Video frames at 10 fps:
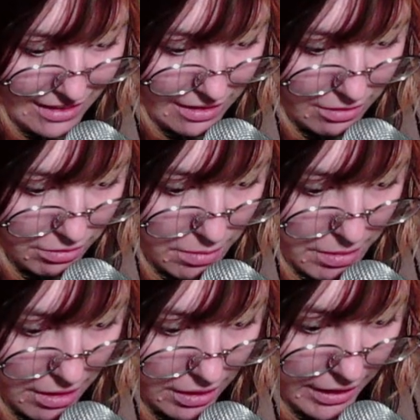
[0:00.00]
What
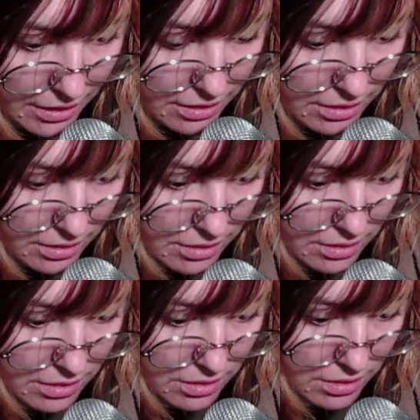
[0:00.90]
about like
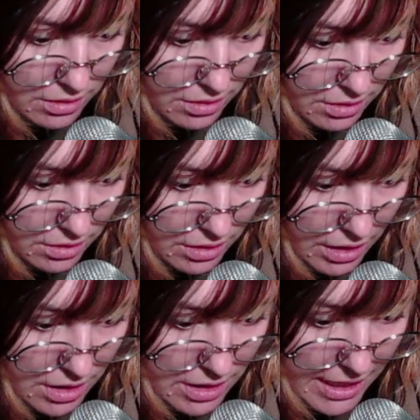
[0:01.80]
kind
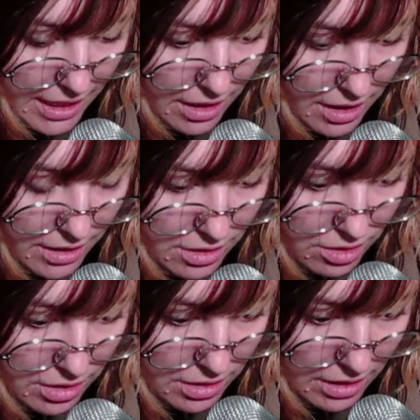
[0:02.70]
of sad eyes
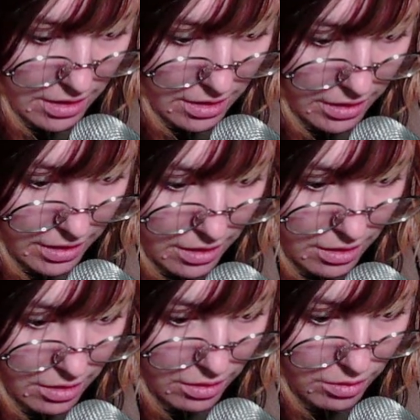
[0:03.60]
because he's isolated
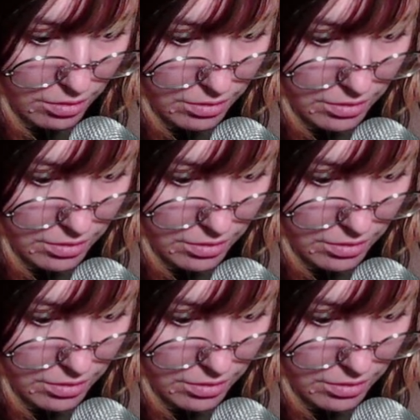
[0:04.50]
and alone?